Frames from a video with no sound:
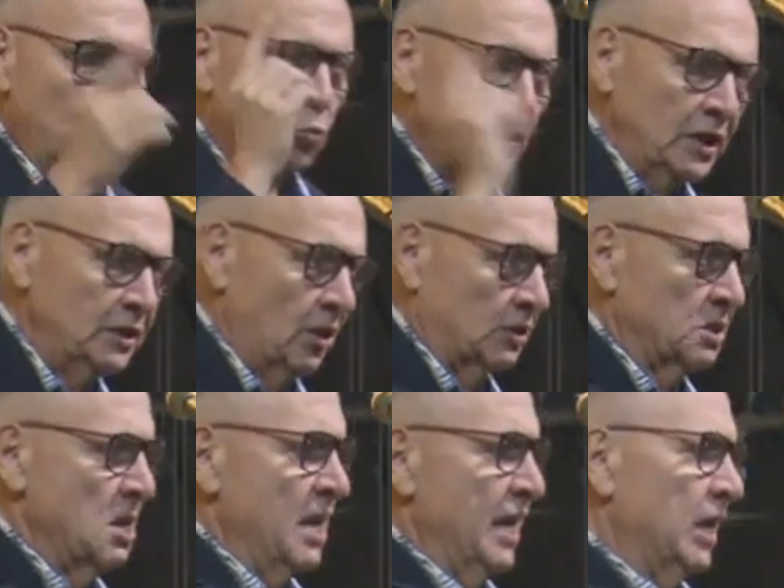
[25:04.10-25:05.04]
will not.
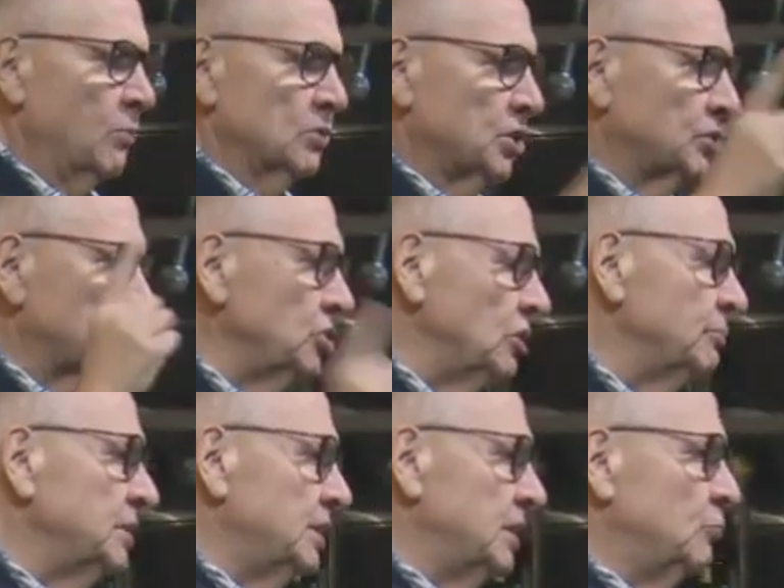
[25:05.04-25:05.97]
He was
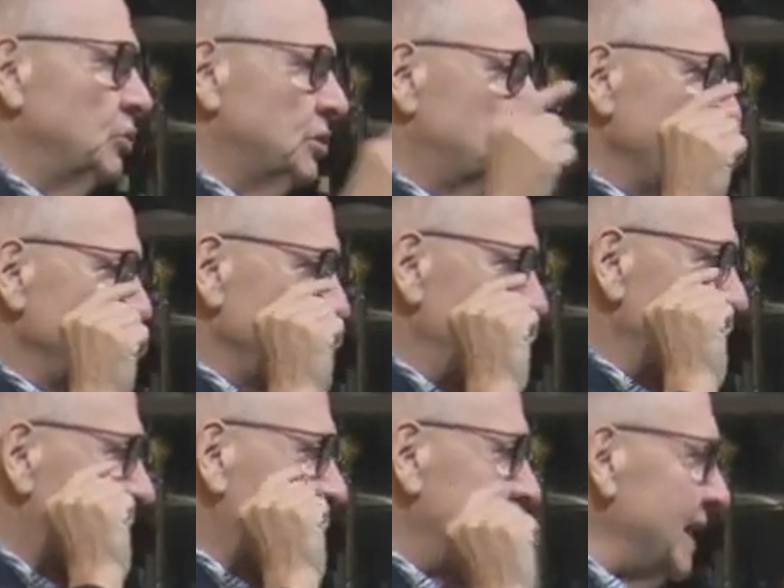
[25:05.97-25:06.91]
determined, he was
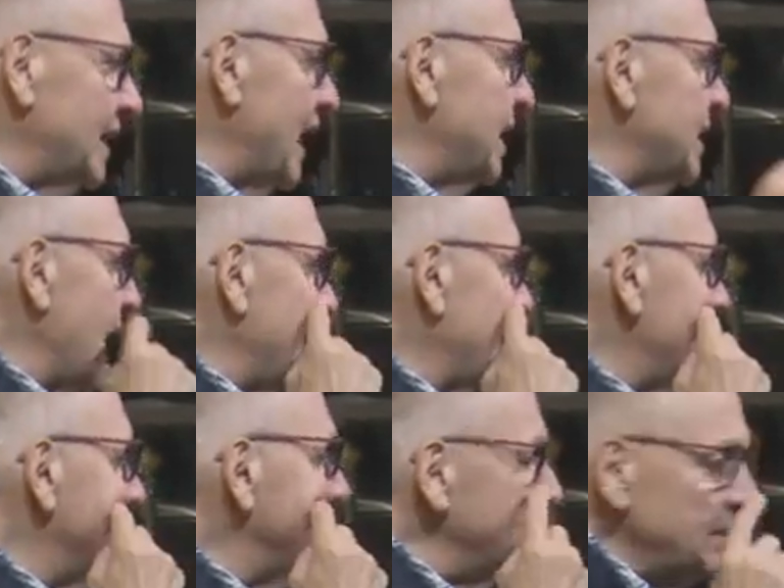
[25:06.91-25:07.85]
dedicated and
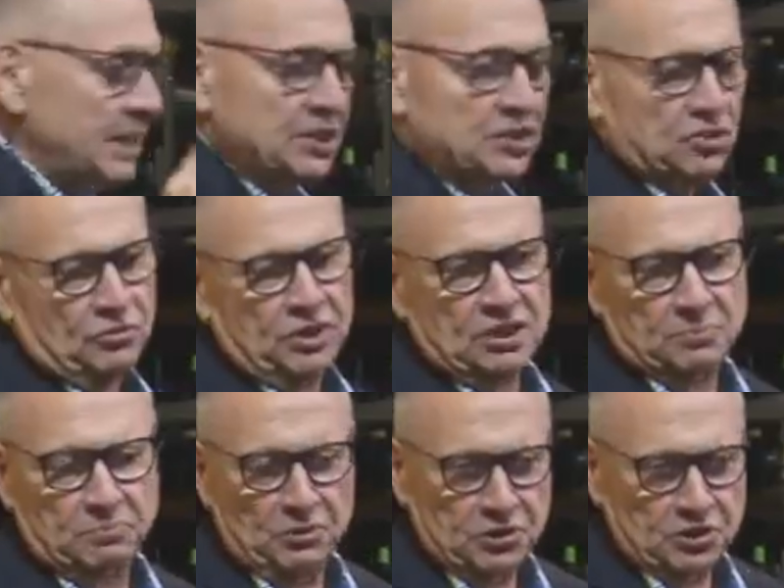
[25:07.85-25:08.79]
committed to his
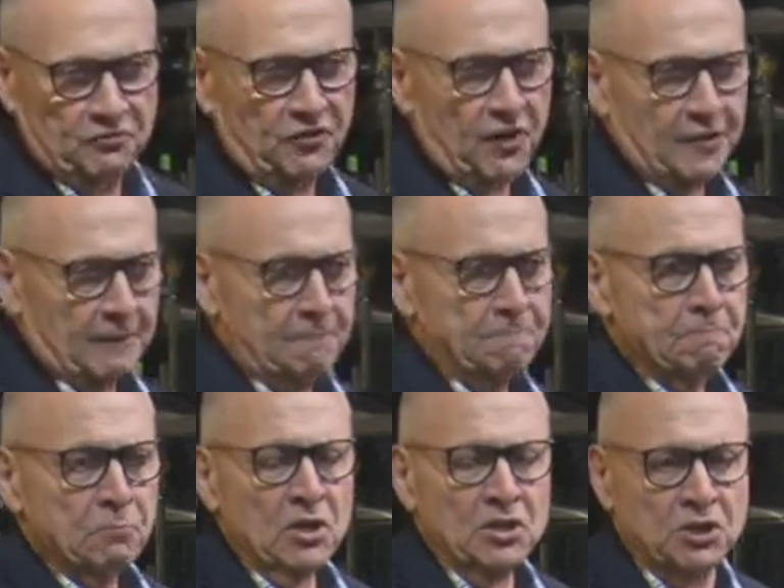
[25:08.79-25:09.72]
spiritual father.
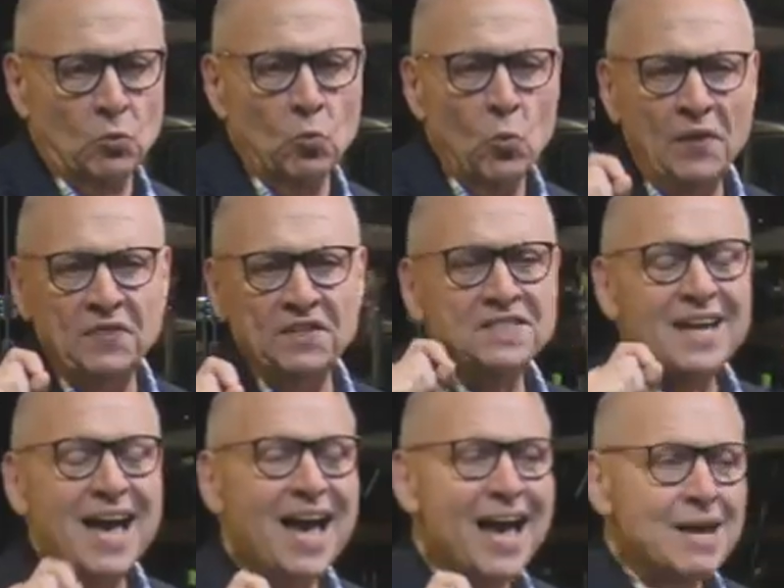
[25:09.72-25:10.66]
So when the
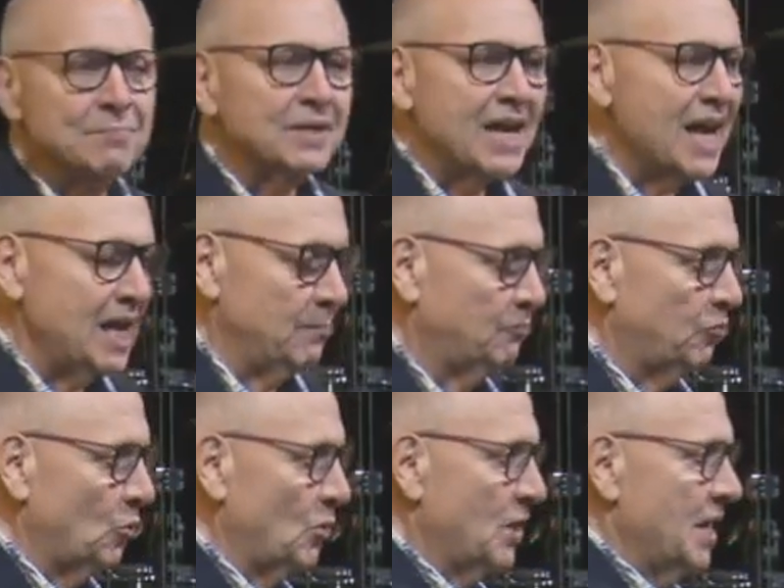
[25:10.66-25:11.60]
time came
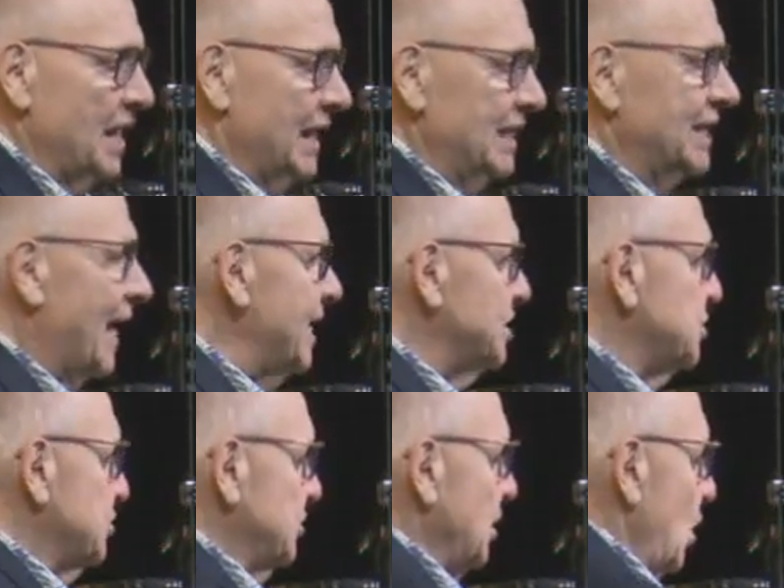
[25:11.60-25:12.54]
for Elijah
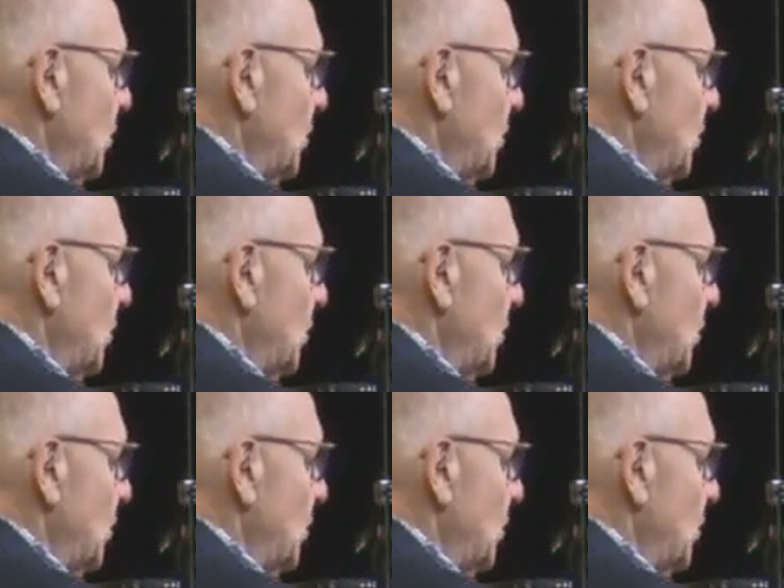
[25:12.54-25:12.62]
to go,